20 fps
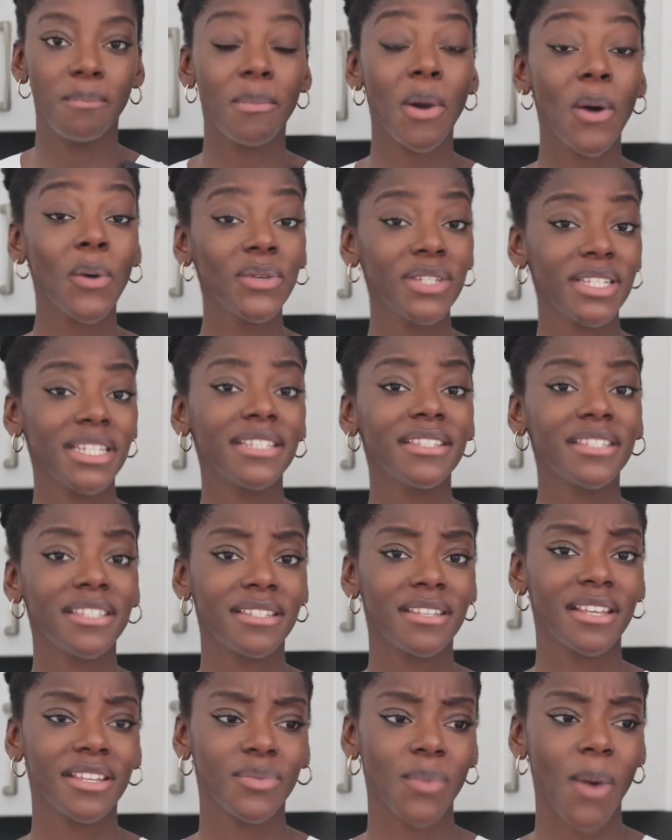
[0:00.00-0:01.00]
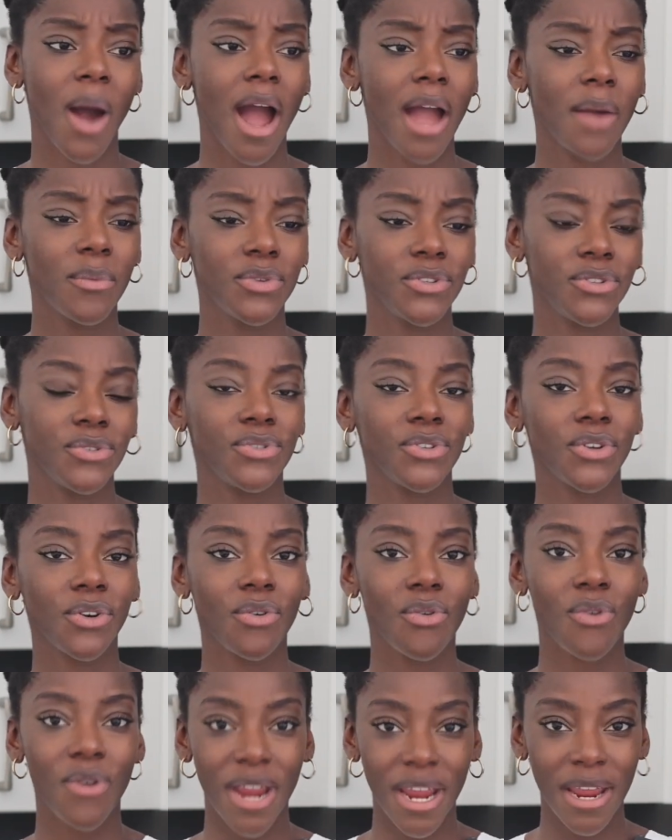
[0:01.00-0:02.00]
Most instances where I would use
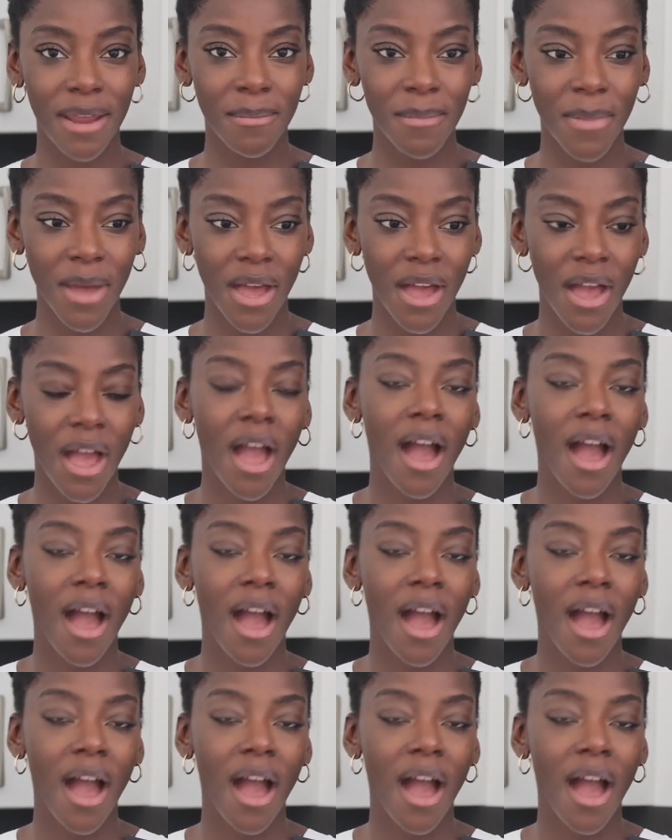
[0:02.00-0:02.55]
cream,